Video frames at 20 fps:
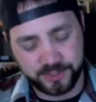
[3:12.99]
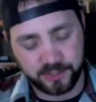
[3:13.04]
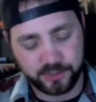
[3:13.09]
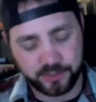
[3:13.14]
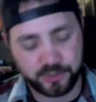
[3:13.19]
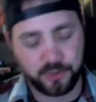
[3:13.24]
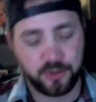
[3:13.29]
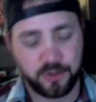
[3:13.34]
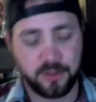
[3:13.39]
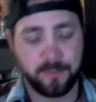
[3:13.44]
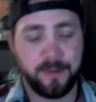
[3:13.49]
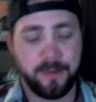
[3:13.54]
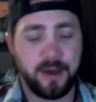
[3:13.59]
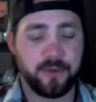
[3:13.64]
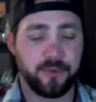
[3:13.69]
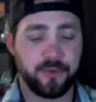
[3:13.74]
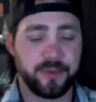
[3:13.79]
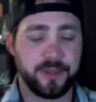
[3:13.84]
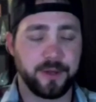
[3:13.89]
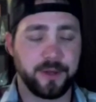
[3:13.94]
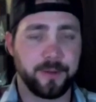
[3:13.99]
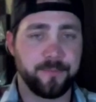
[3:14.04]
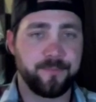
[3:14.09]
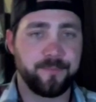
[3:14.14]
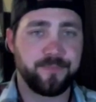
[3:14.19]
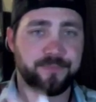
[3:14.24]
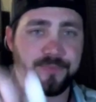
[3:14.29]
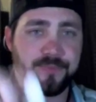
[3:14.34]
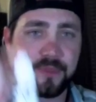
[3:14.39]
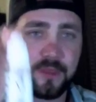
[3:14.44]
I'll show you the bottle here.
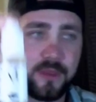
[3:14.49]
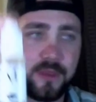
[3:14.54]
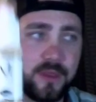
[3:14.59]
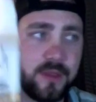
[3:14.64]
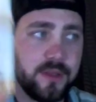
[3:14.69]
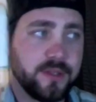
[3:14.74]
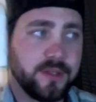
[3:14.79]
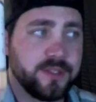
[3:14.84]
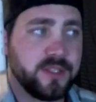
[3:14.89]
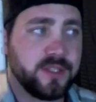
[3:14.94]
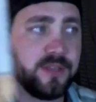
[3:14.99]
See if